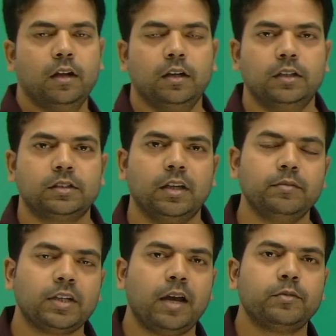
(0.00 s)

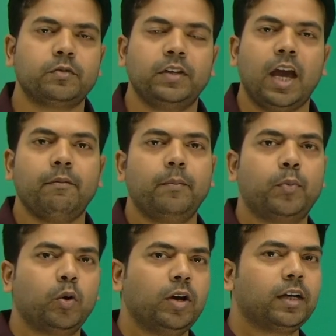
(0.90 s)
Sometimes we have a
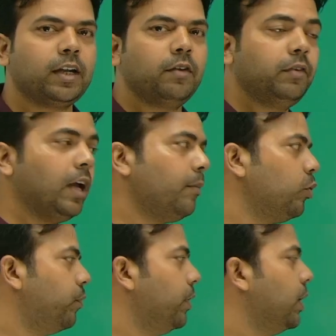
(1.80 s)
product and we have
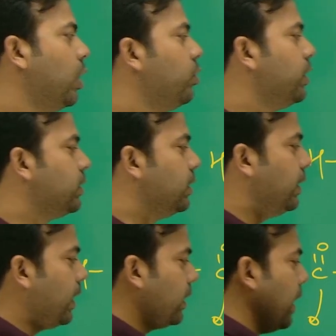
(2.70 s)
to figure out its
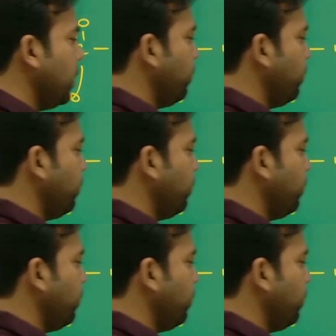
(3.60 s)
reactant